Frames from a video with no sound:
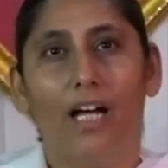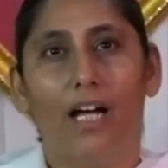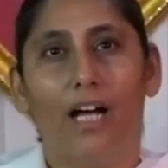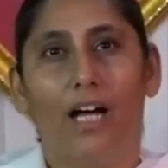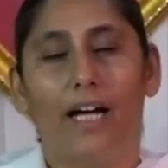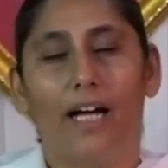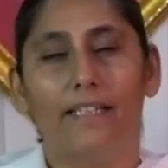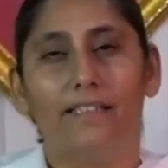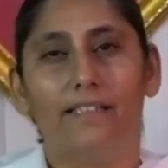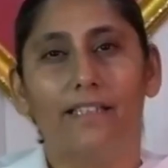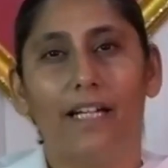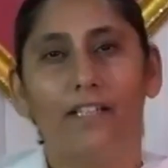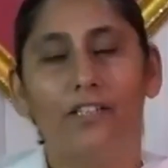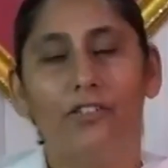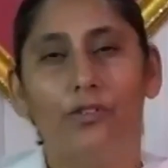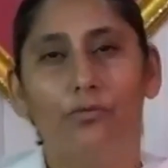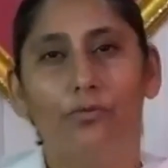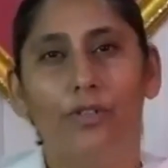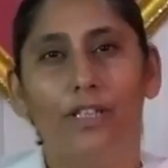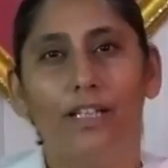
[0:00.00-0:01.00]
I started
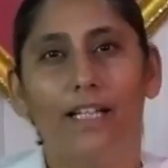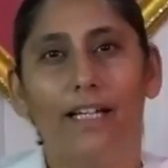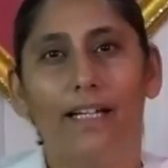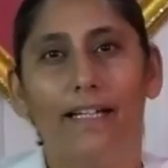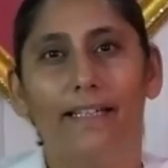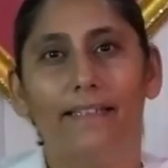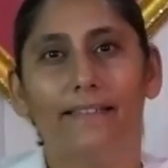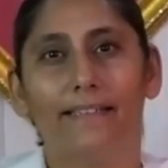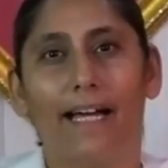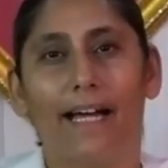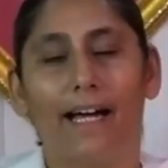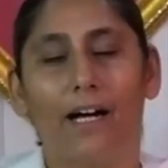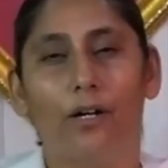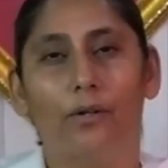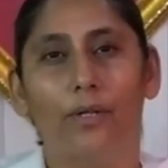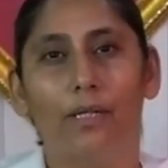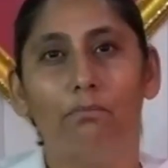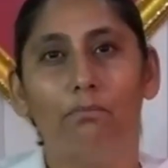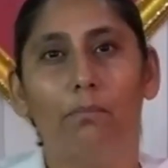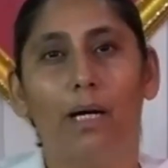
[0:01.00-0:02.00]
to realize how
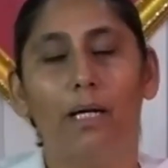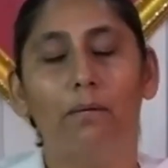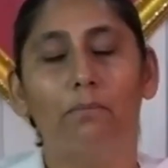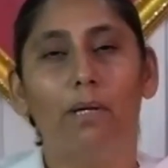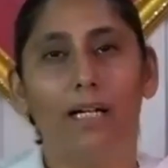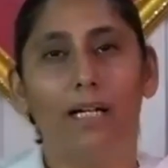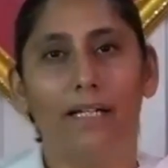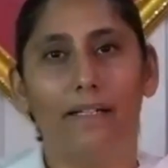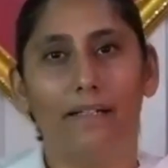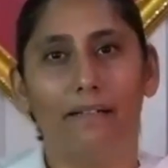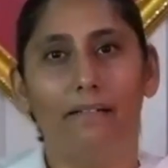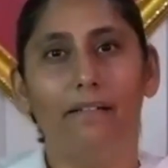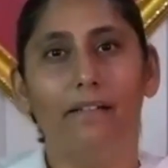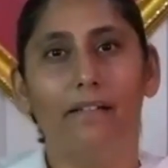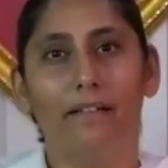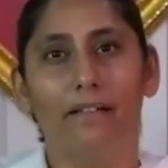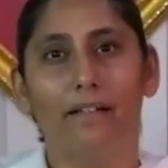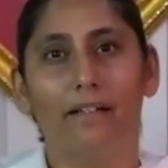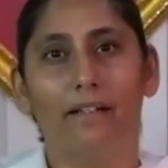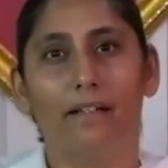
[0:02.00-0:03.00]
in my mind
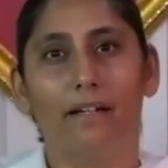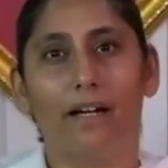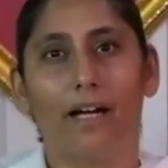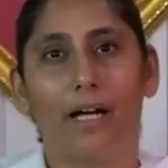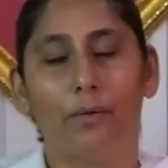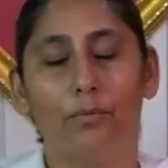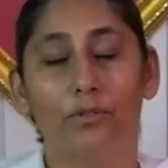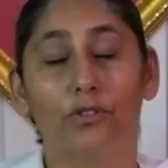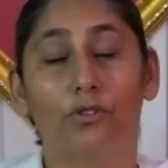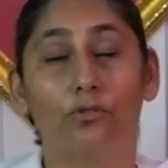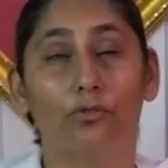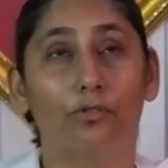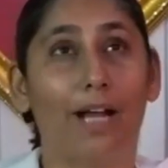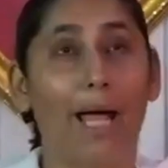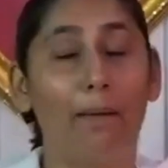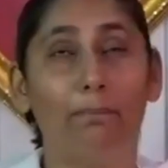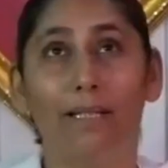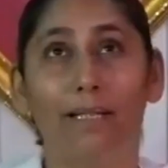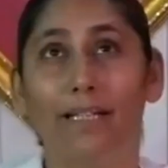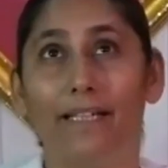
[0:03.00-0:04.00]
I was
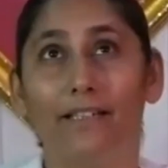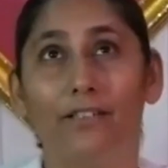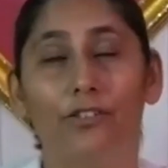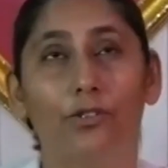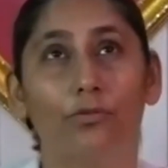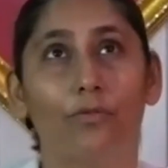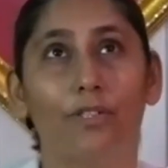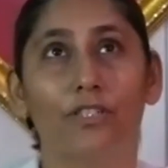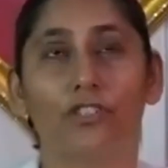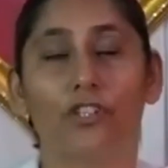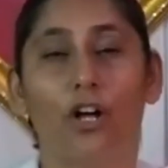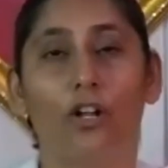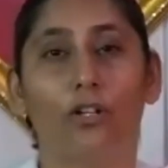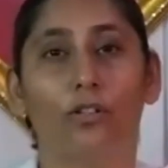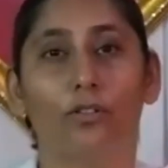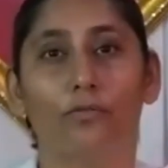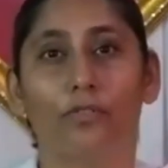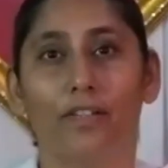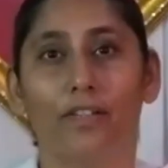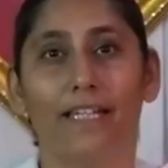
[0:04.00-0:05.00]
grappling to
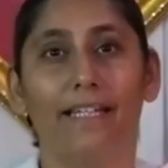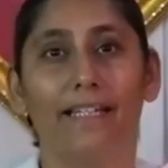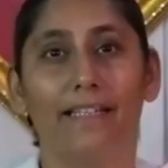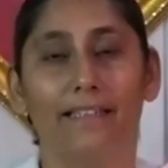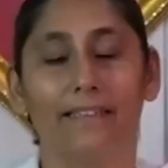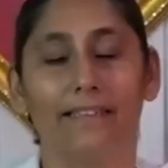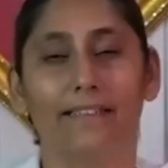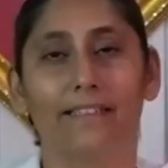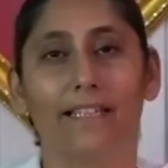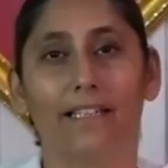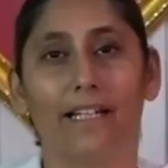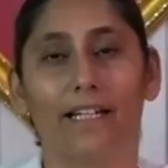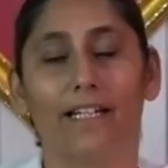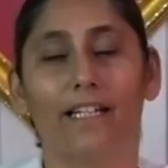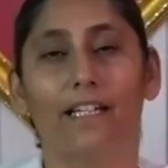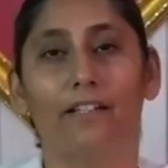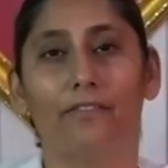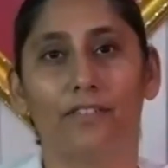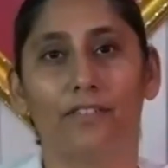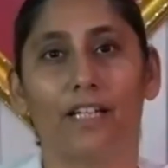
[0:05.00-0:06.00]
resolve things that I'd
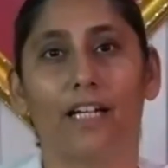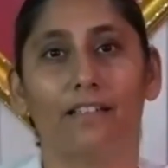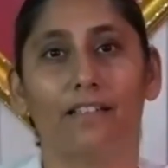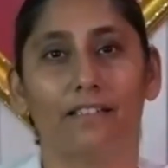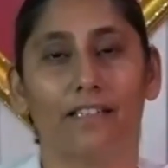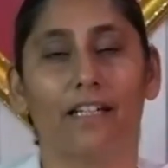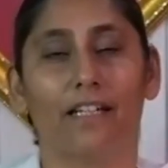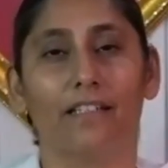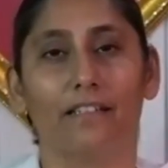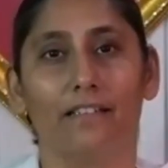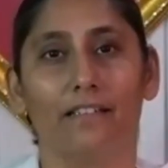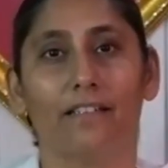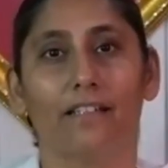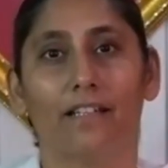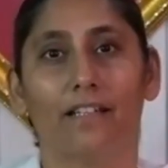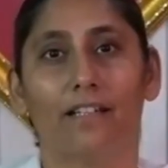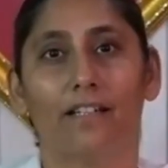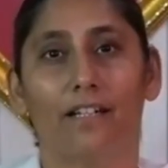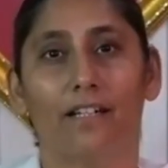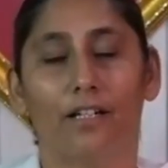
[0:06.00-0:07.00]
left undone
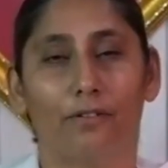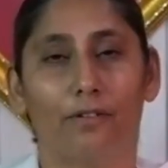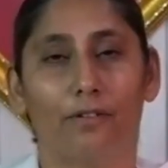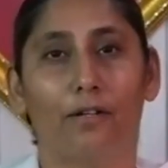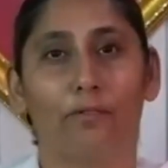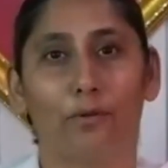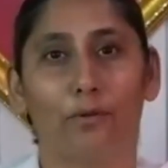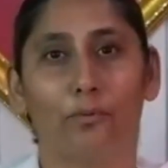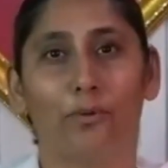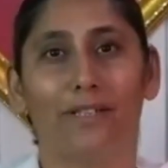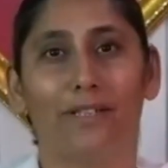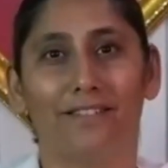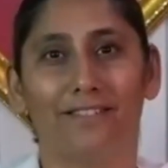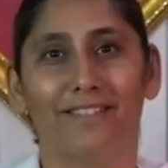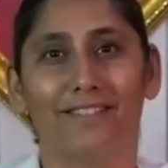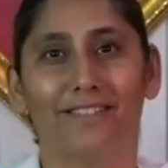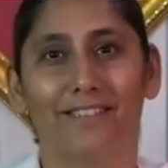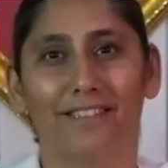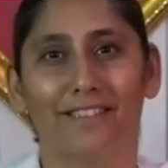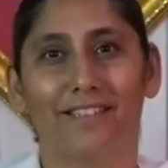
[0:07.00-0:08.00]
around the world,
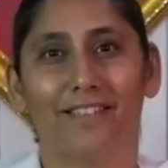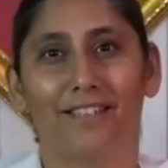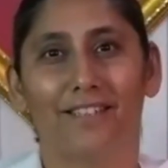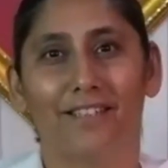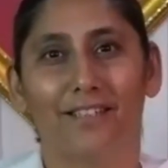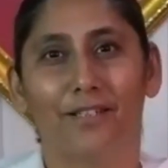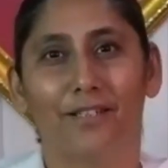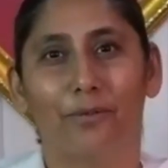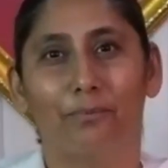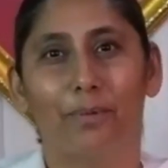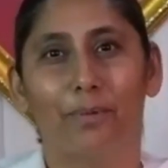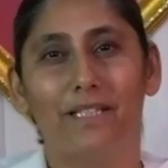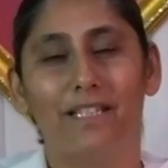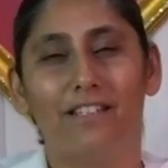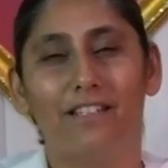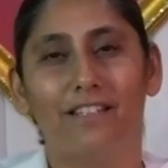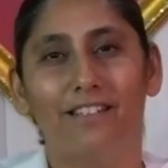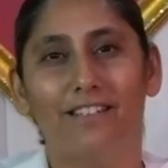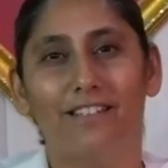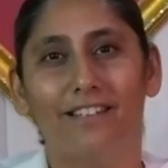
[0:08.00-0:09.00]

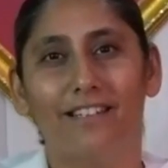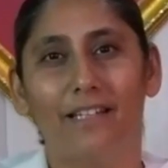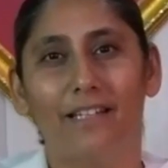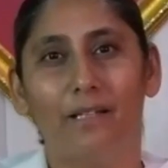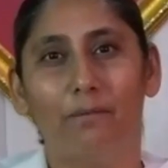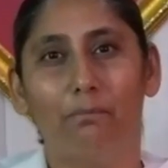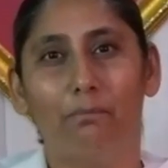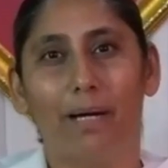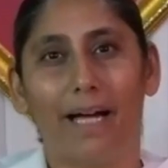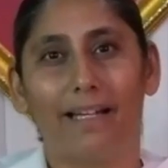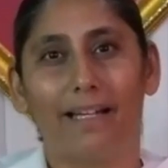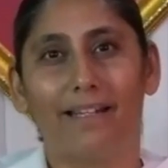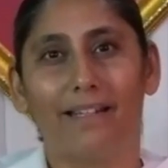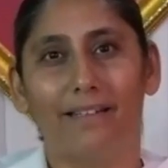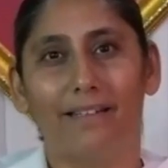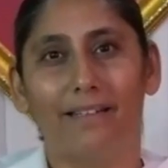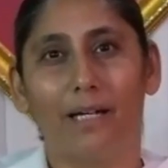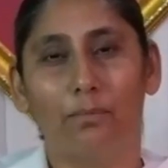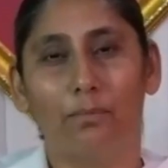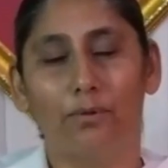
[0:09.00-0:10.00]
particularly back
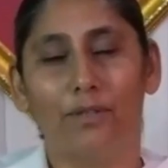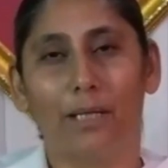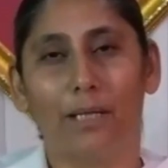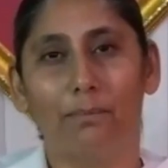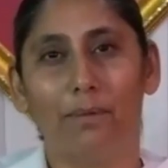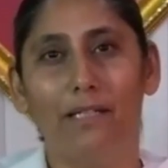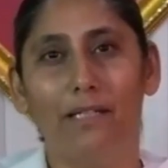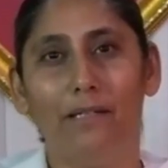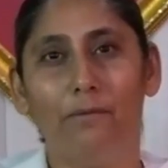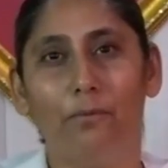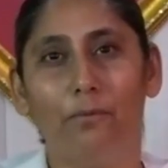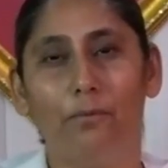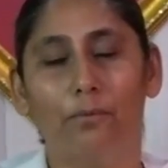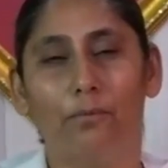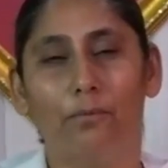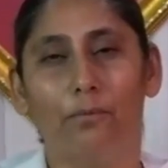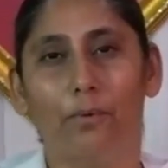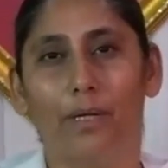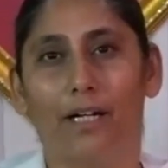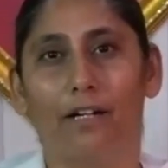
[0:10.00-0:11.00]
in Abu Dhabi,
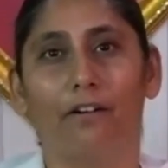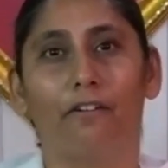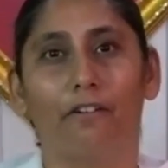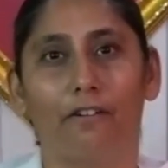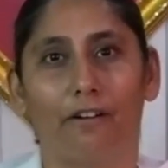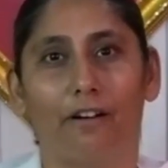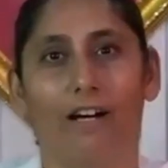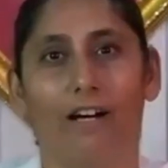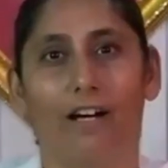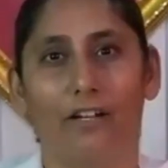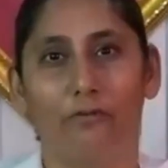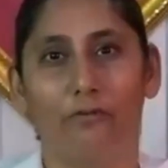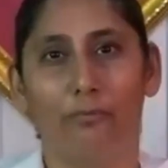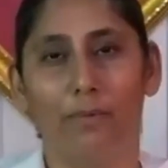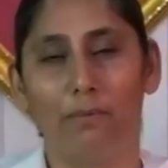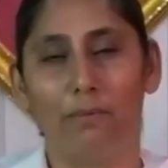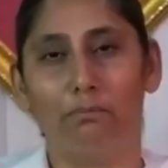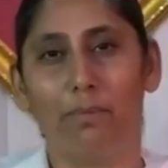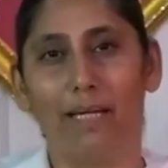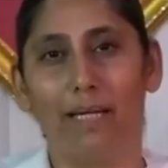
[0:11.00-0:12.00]
where I've
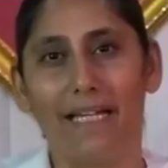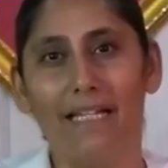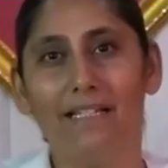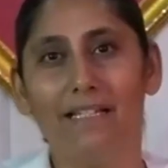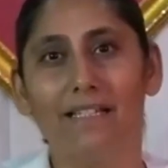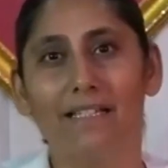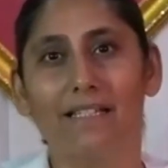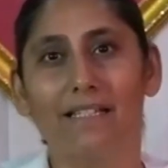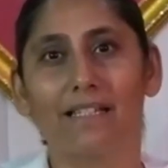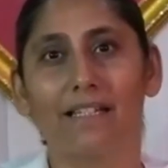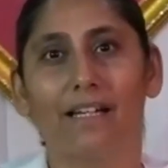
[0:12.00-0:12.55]
been based.